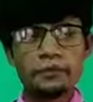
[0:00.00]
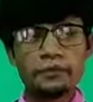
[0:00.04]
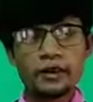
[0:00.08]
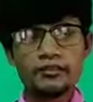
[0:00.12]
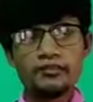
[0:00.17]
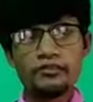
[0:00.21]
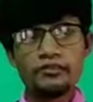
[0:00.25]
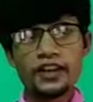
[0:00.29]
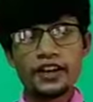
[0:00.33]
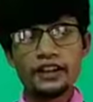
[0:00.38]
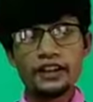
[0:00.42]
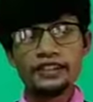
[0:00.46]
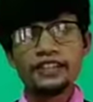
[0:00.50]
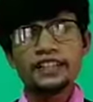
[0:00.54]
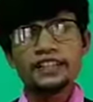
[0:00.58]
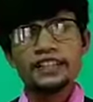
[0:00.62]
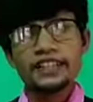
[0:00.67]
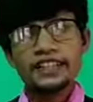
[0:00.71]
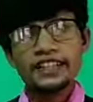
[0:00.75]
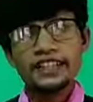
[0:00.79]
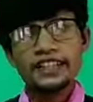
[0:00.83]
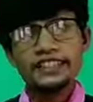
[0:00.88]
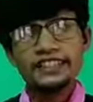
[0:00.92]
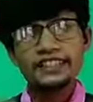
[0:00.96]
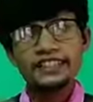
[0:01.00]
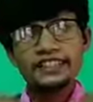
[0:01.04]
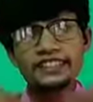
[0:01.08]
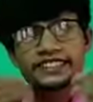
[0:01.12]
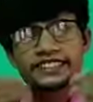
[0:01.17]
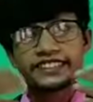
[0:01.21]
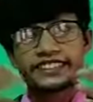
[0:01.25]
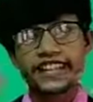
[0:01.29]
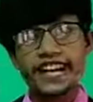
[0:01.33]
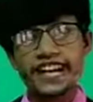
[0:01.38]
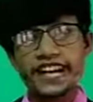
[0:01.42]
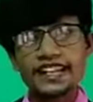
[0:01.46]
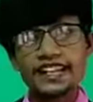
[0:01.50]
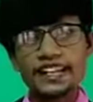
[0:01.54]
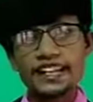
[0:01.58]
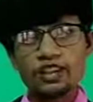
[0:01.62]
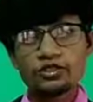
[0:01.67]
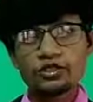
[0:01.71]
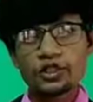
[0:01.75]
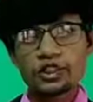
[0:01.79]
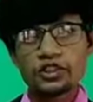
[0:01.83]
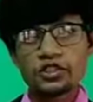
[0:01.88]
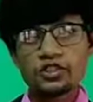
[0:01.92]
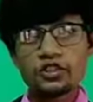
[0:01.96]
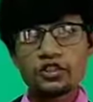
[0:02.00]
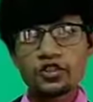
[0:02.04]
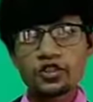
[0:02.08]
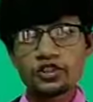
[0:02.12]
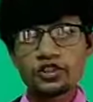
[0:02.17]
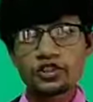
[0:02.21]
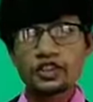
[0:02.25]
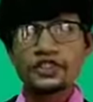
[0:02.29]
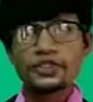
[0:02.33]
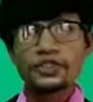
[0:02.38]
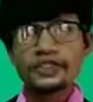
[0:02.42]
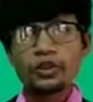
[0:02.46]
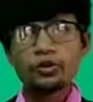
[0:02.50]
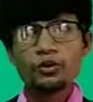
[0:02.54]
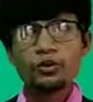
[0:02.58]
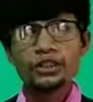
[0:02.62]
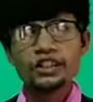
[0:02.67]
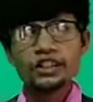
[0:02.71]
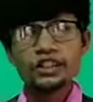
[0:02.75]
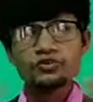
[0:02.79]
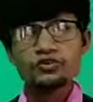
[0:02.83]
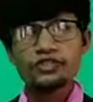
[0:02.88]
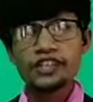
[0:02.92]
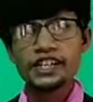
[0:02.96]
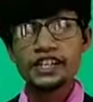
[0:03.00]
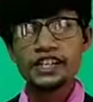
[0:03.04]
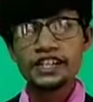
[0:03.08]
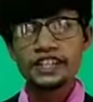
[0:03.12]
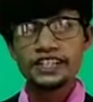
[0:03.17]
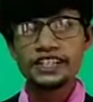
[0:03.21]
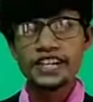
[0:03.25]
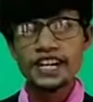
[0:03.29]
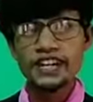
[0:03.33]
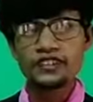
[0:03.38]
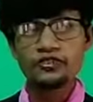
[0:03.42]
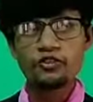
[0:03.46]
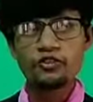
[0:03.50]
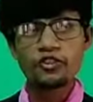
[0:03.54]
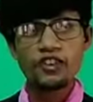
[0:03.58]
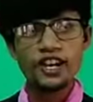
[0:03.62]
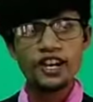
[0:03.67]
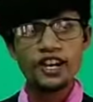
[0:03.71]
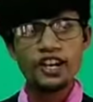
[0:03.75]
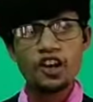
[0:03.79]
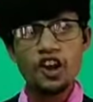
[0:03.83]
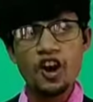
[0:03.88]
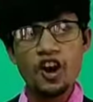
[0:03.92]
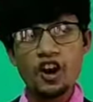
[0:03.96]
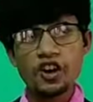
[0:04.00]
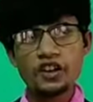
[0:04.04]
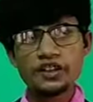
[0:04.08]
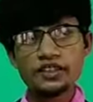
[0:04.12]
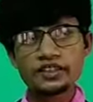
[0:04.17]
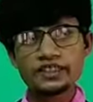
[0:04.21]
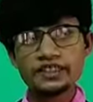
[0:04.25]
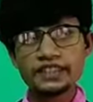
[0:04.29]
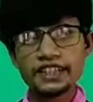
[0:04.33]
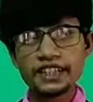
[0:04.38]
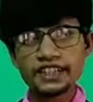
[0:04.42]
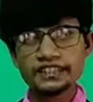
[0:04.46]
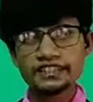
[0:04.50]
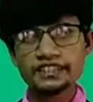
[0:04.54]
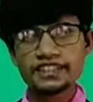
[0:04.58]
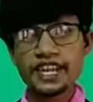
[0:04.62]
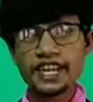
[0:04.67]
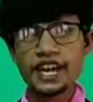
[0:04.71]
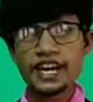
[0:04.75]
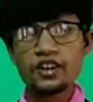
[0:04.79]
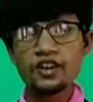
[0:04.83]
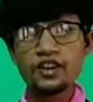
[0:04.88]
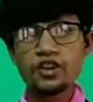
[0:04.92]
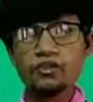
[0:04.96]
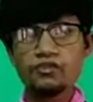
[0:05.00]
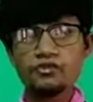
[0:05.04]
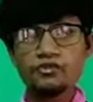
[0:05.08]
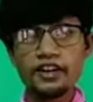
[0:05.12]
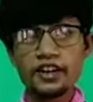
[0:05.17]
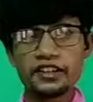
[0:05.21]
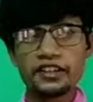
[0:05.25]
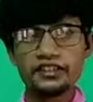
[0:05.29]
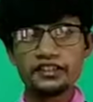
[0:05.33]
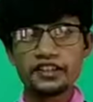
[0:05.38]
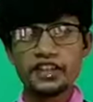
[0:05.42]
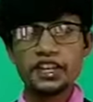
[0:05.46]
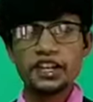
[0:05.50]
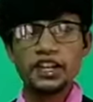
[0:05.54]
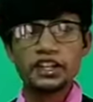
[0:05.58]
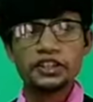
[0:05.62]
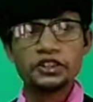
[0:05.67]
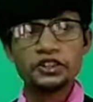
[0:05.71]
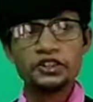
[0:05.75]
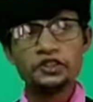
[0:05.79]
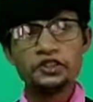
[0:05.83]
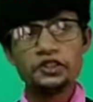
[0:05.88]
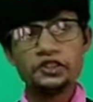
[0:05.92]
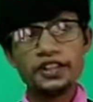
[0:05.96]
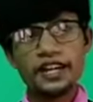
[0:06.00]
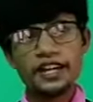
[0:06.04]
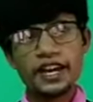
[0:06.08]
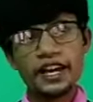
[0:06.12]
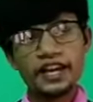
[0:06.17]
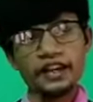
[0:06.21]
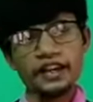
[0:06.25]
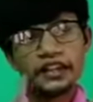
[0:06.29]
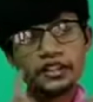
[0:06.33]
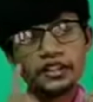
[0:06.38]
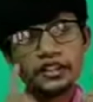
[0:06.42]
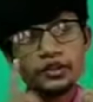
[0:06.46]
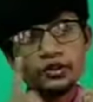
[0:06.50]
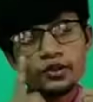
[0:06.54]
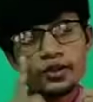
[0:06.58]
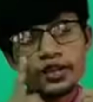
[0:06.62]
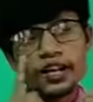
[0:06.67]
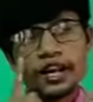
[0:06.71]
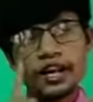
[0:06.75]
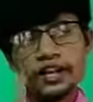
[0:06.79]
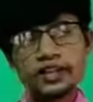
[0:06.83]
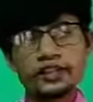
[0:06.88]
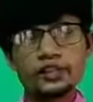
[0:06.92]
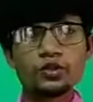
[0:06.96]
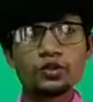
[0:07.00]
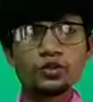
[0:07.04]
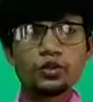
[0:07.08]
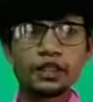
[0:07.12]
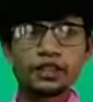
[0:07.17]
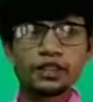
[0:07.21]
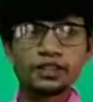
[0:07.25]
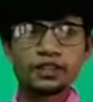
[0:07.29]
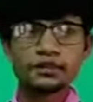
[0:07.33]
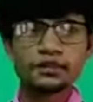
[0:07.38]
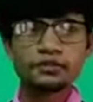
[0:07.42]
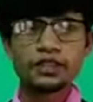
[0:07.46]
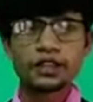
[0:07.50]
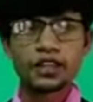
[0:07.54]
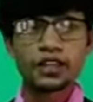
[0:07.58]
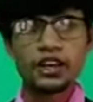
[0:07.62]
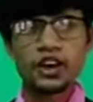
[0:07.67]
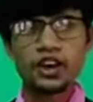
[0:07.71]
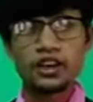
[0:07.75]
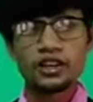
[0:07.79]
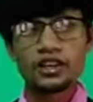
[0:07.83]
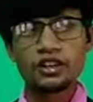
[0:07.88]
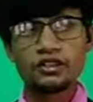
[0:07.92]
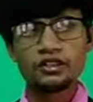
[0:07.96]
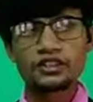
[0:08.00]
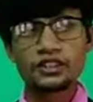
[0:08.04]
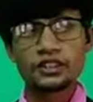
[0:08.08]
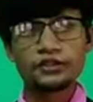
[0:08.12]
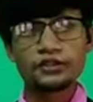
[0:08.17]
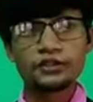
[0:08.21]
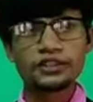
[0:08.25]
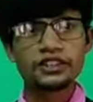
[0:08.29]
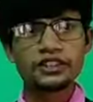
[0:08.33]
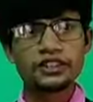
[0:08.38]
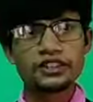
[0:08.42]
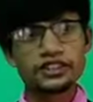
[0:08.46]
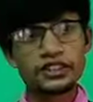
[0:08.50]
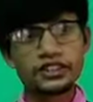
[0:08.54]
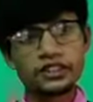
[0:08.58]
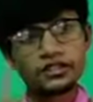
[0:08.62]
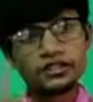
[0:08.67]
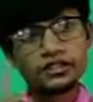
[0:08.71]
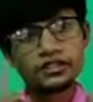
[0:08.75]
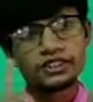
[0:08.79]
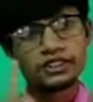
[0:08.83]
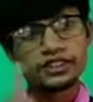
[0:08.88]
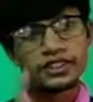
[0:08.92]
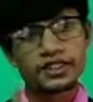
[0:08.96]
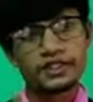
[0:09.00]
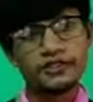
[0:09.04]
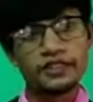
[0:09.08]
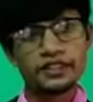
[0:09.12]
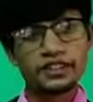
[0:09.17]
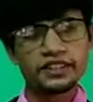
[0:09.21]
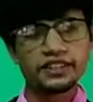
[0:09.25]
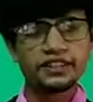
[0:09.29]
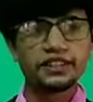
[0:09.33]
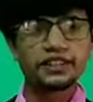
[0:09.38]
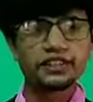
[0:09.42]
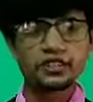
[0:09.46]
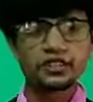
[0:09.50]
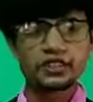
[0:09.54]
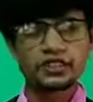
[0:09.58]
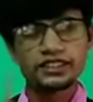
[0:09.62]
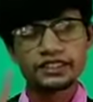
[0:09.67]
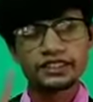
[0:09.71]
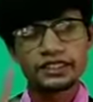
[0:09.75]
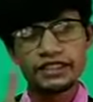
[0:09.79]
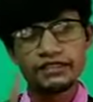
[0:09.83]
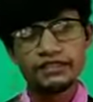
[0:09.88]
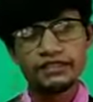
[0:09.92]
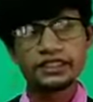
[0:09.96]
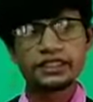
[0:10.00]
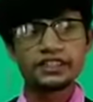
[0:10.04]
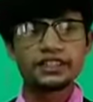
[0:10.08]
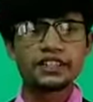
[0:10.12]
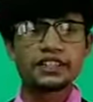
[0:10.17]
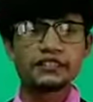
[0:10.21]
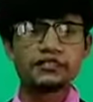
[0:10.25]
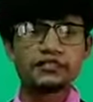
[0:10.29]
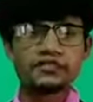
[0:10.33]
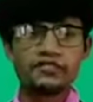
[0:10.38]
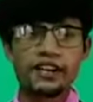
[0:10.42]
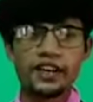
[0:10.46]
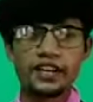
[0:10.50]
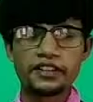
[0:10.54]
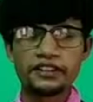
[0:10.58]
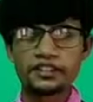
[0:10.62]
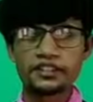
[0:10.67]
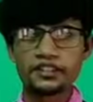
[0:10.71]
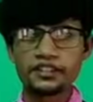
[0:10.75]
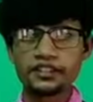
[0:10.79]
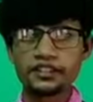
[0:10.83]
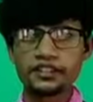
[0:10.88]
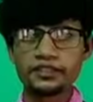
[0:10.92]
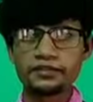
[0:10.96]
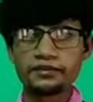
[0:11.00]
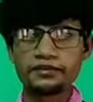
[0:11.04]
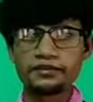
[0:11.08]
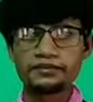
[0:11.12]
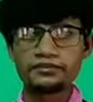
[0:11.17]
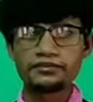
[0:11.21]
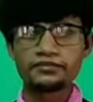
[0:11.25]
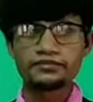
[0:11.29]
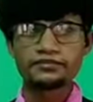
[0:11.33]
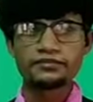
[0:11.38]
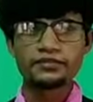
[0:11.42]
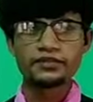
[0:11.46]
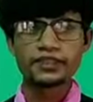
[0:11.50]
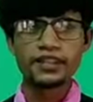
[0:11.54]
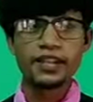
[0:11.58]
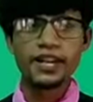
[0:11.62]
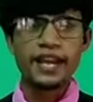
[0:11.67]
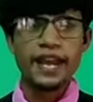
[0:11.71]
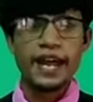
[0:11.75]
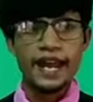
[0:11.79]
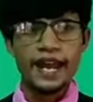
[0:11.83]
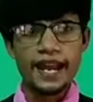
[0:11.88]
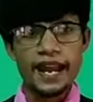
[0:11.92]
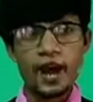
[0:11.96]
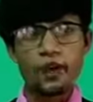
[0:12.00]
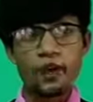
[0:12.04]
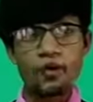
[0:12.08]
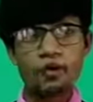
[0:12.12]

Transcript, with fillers: but friends, it is a telling of the truth, that which has been hidden for long years ago, friends. Today, you and I need to worship the Lord our Savior Jesus on the seventh, on the seventh day, friends. And